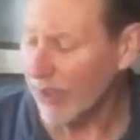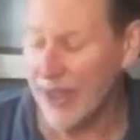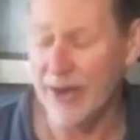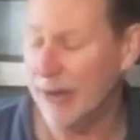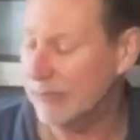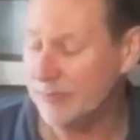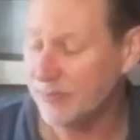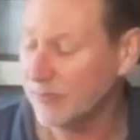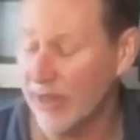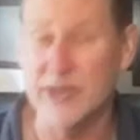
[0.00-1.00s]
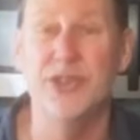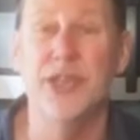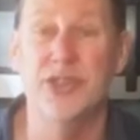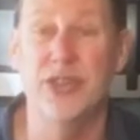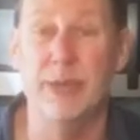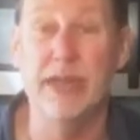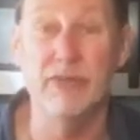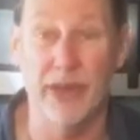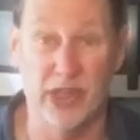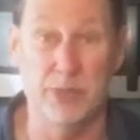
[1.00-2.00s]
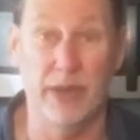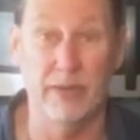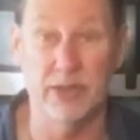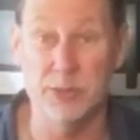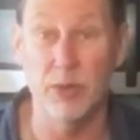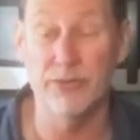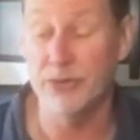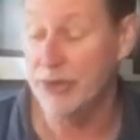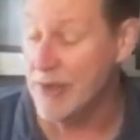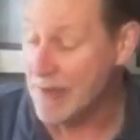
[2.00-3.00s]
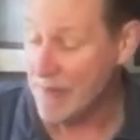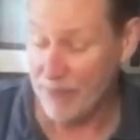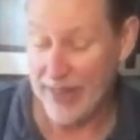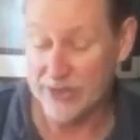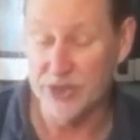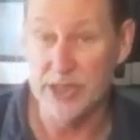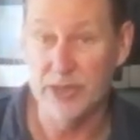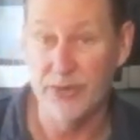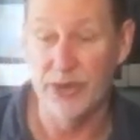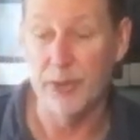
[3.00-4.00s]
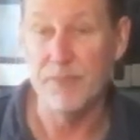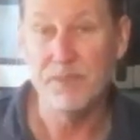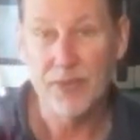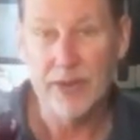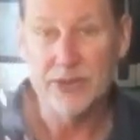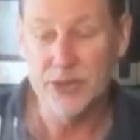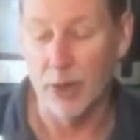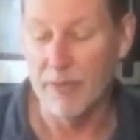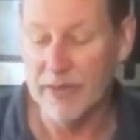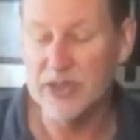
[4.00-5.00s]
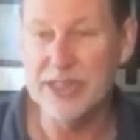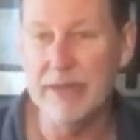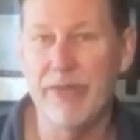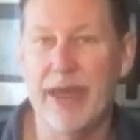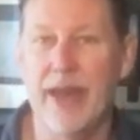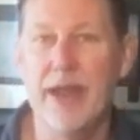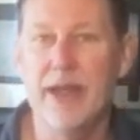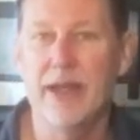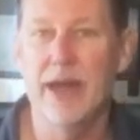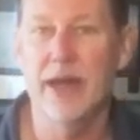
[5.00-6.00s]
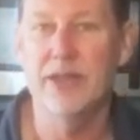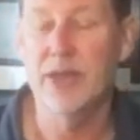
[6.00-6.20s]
and um, it's just yummy. If you like smoke, smoked food, that's a cheese for you. So let's see if that uh,